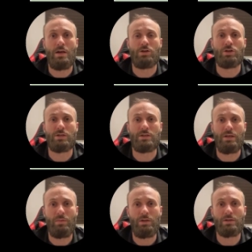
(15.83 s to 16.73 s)
just a
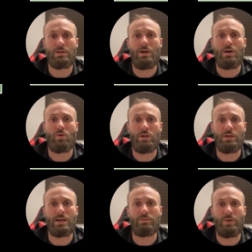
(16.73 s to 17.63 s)
seamless reading
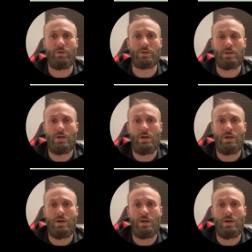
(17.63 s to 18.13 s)
experience.